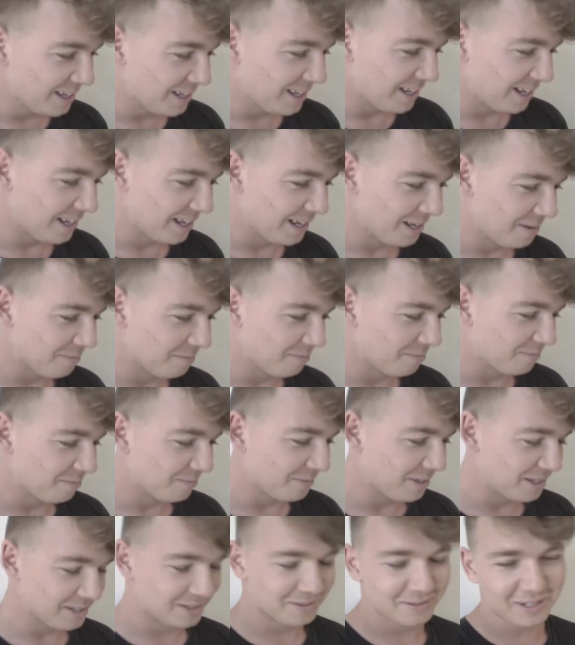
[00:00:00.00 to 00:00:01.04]
Um,
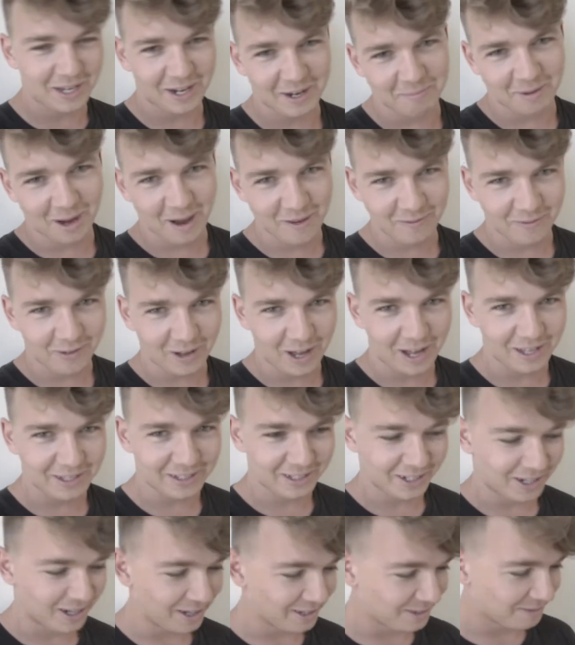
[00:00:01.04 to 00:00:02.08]
that's kind of my fault,
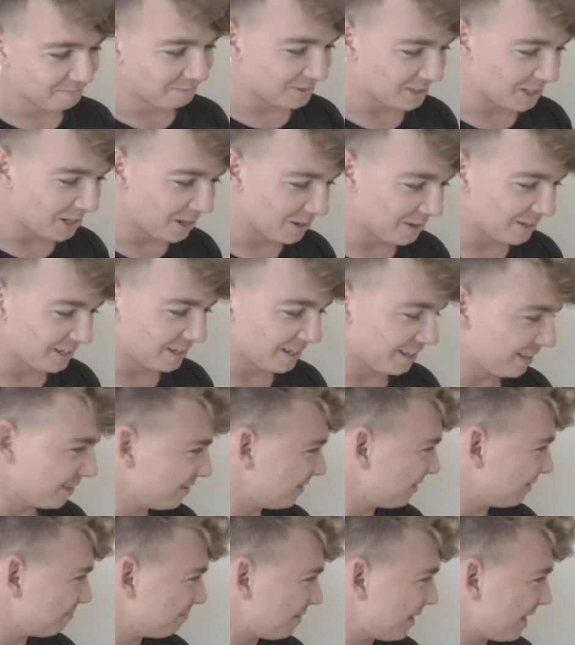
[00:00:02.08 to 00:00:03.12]
you know, I towed in it,
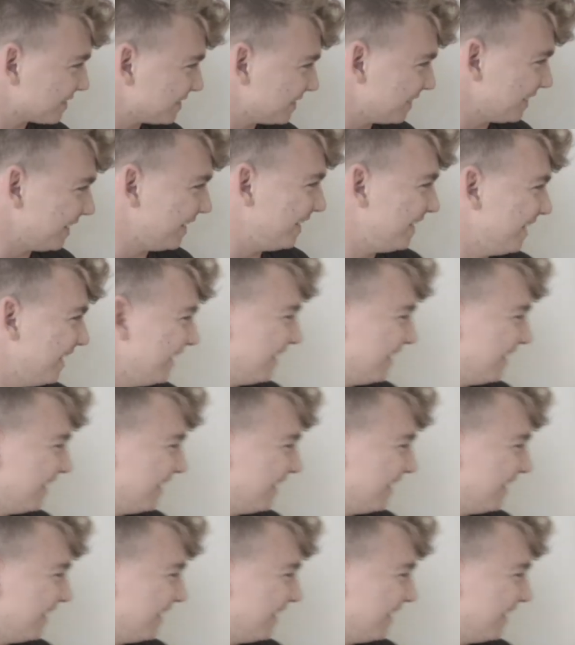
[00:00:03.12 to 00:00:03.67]
or parked in it,